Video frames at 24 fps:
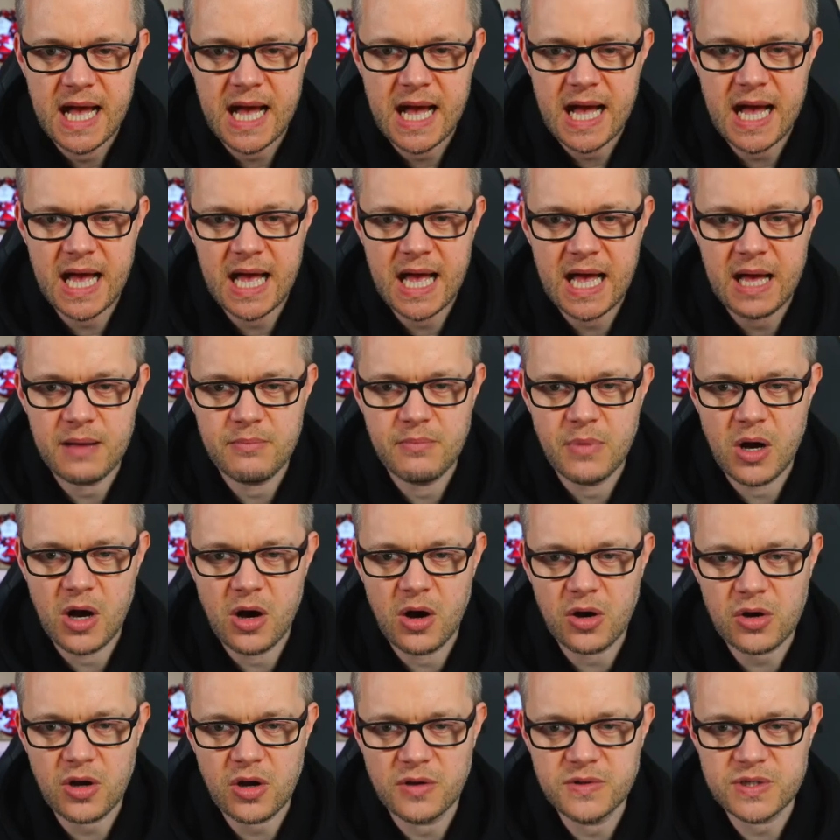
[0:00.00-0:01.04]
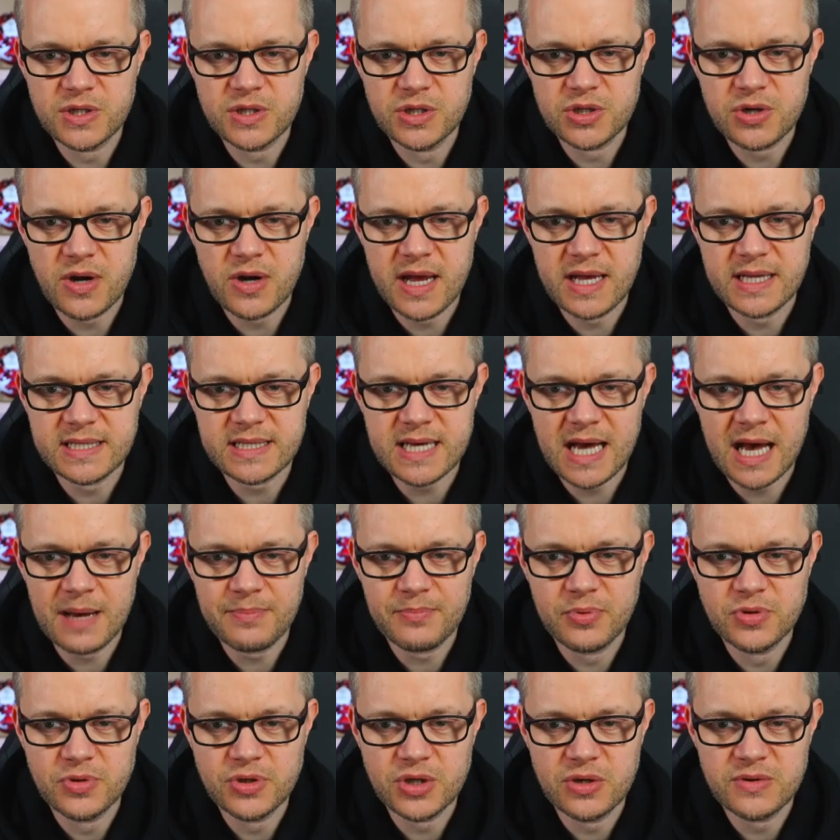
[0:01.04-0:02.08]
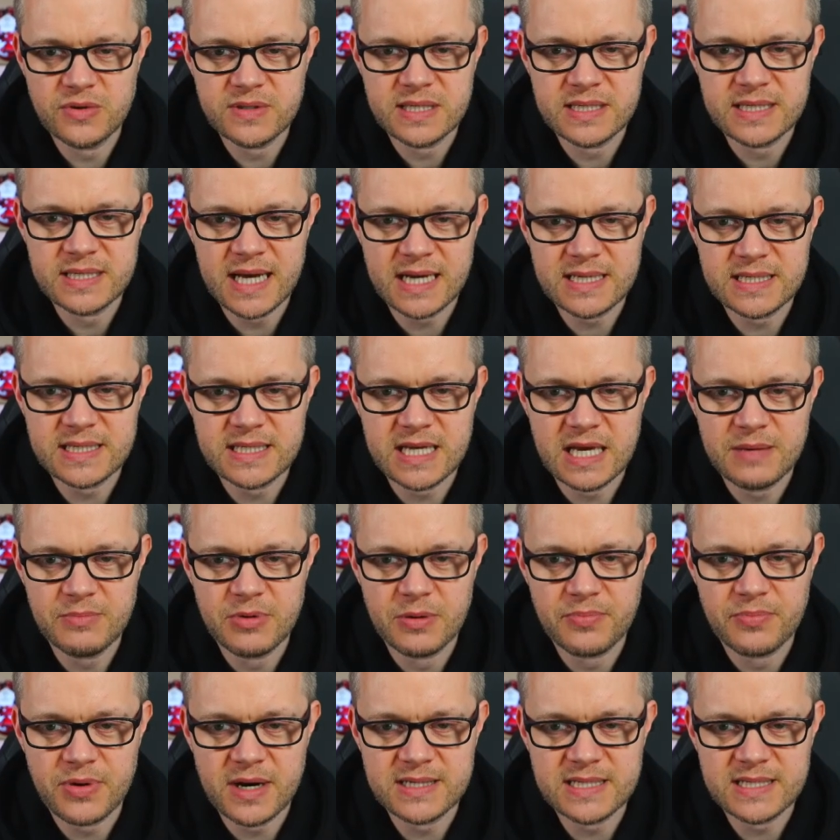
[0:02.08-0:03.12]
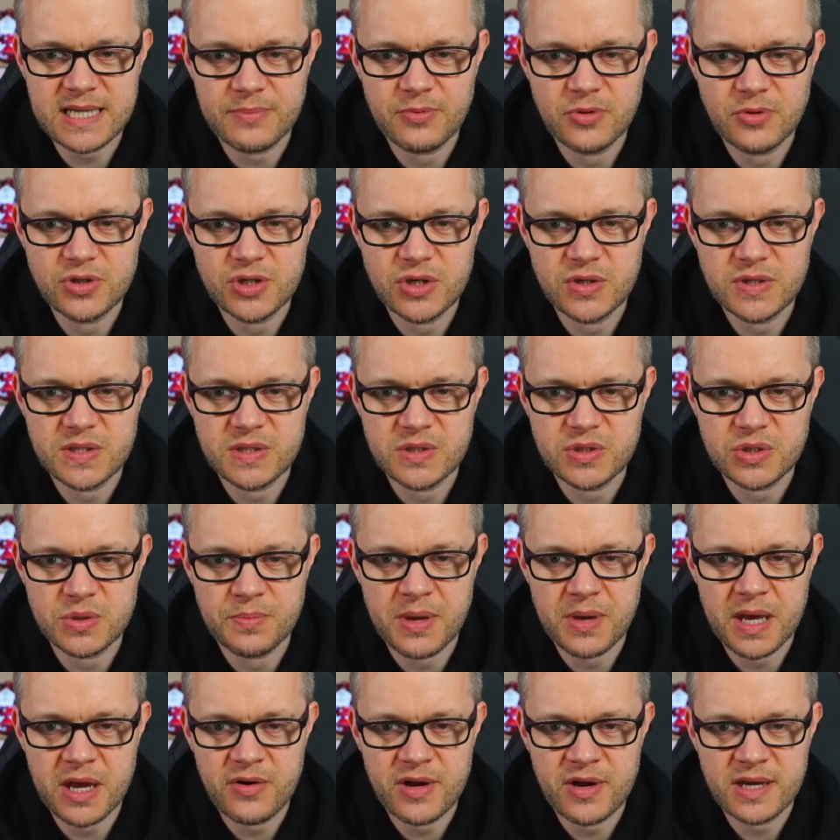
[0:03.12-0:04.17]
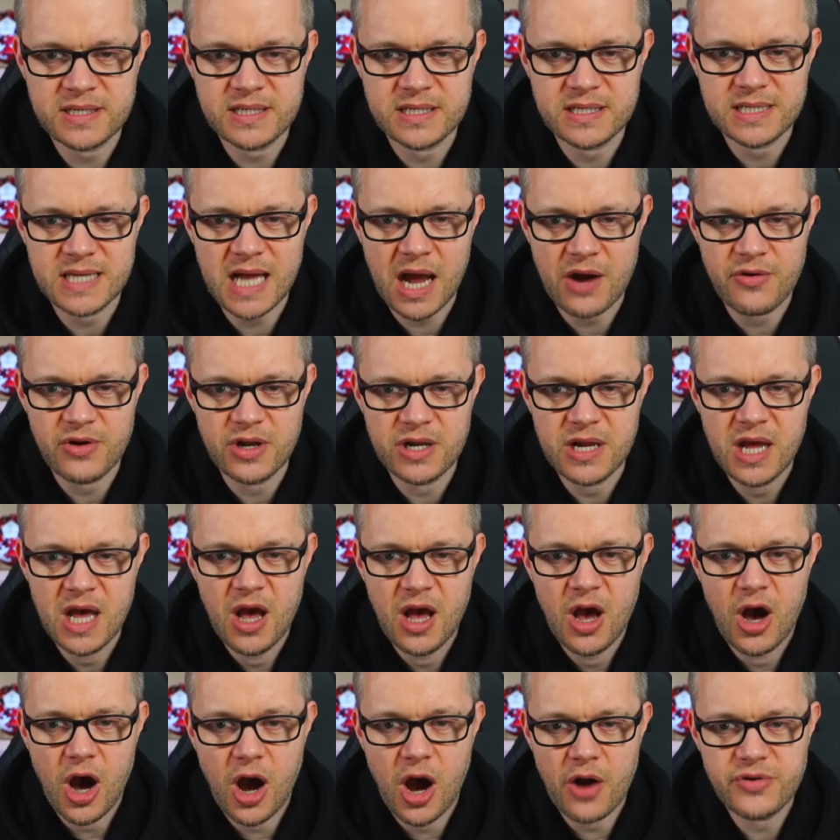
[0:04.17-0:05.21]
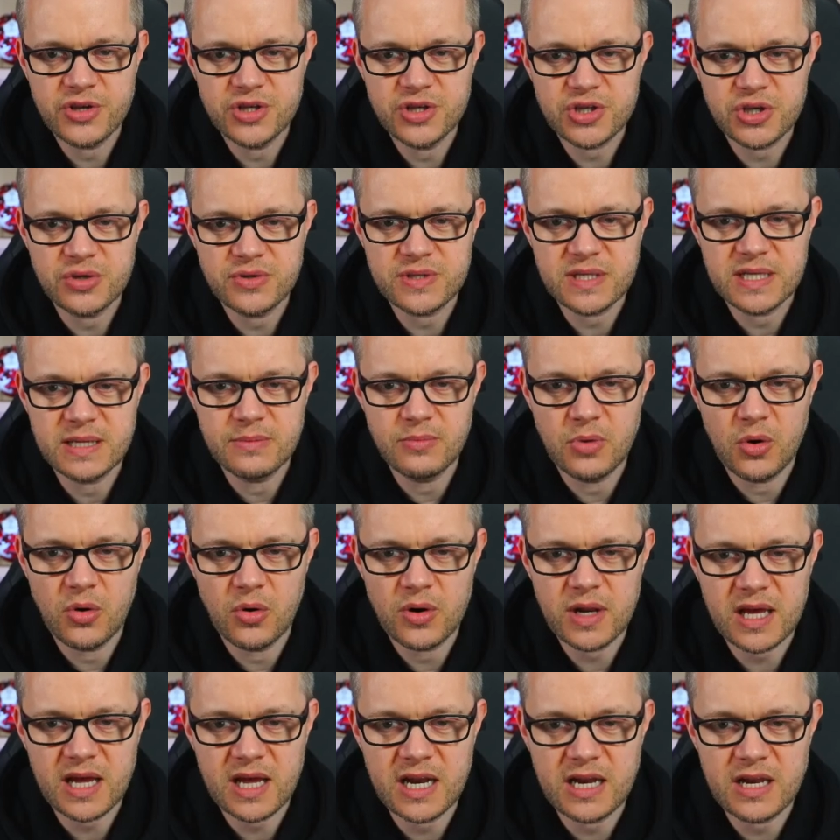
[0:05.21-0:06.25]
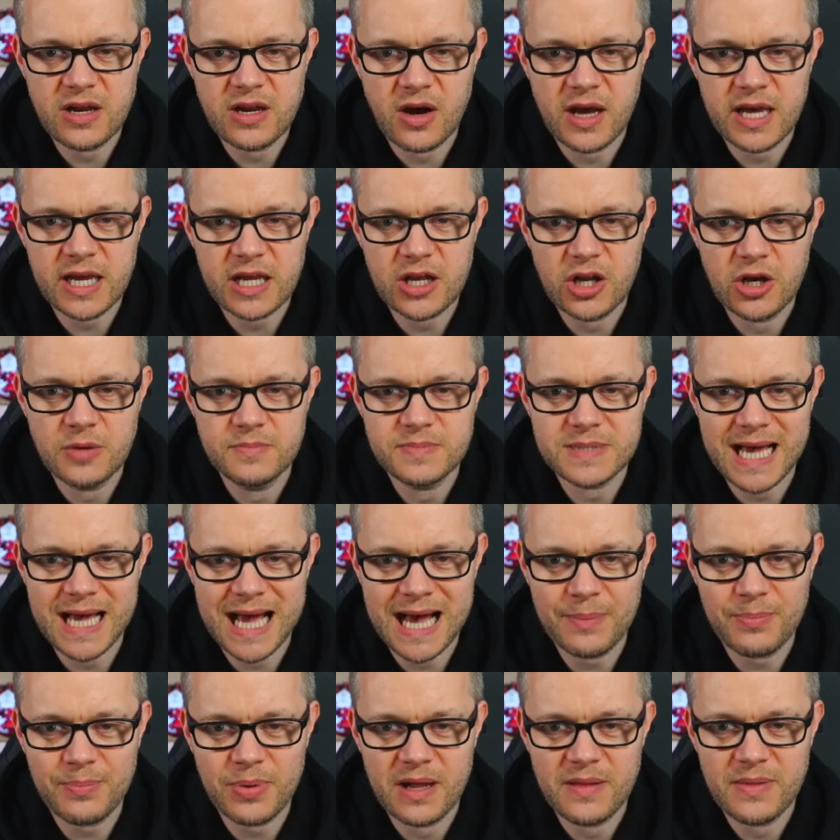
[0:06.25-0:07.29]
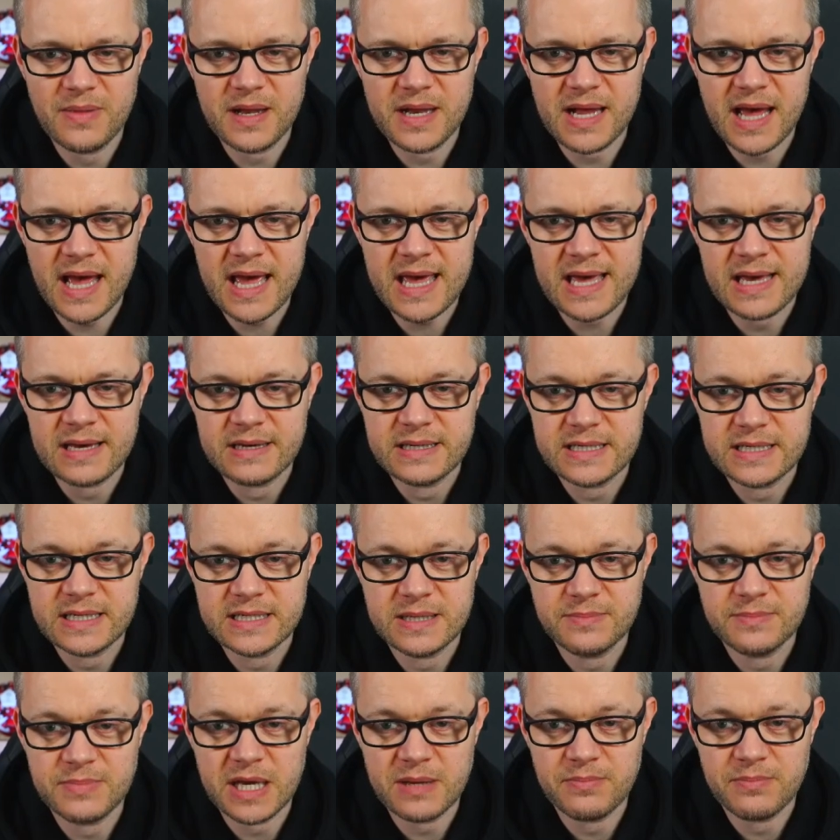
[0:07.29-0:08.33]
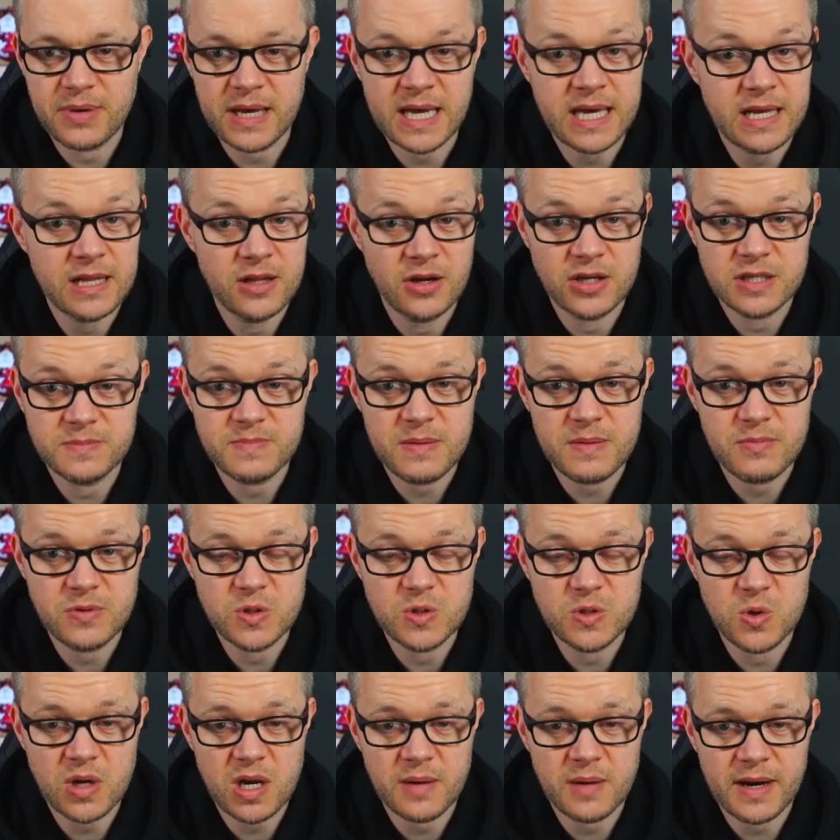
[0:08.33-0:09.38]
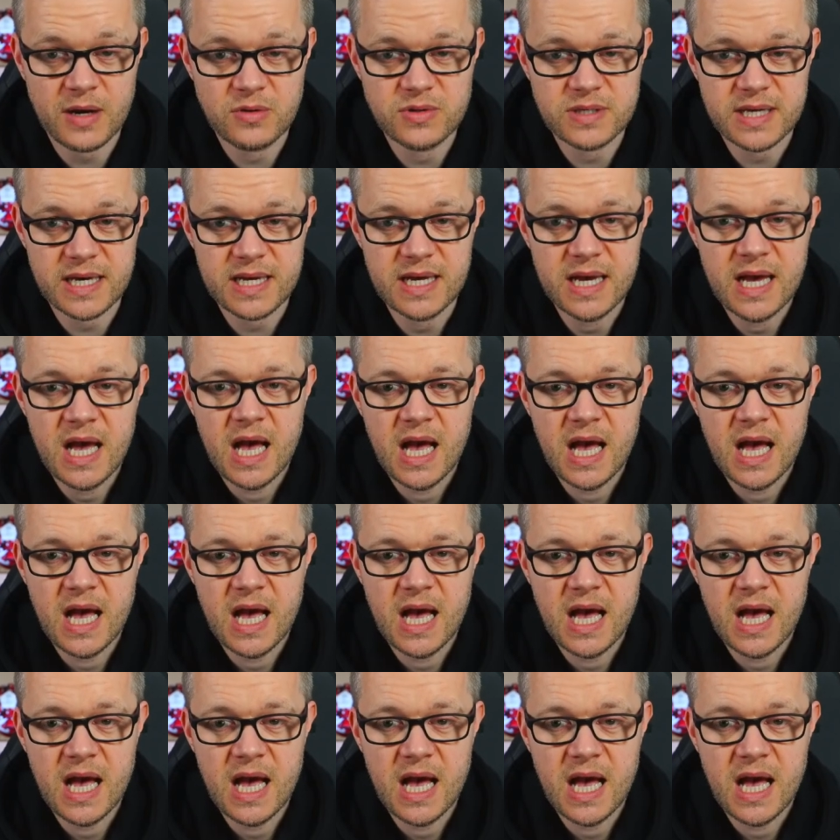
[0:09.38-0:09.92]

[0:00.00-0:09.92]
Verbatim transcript: Uh, Mark, concentrate. Apple juice is nasty, but pressed apple juice is superior, says Darren. Orange juice in the morning and in nightclubs, apple in the day, says the big P. Lots of people talking about it.